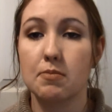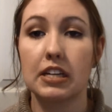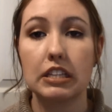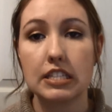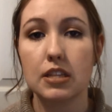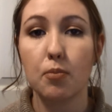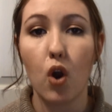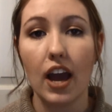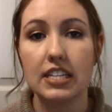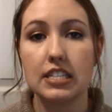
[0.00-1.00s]
I'm going to list the
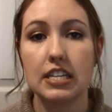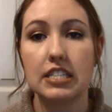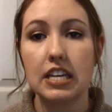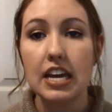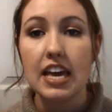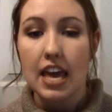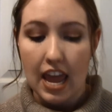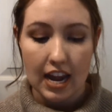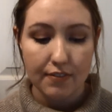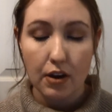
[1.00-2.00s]
prices,
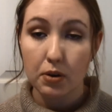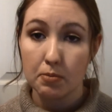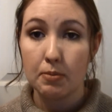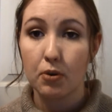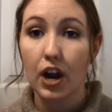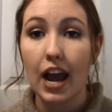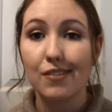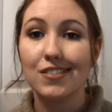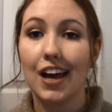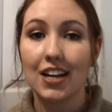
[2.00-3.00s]
and if I remember, I
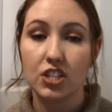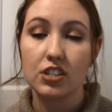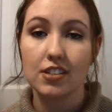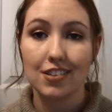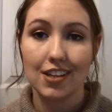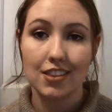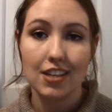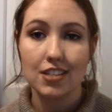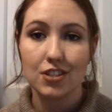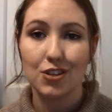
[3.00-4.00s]
will actually link
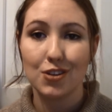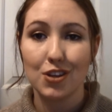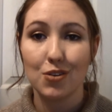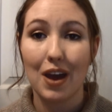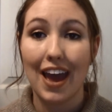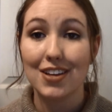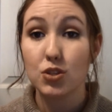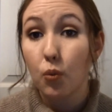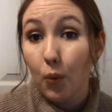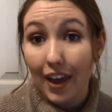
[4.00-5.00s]
these to you
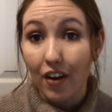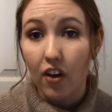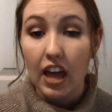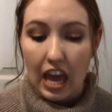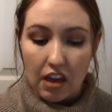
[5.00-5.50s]
as well.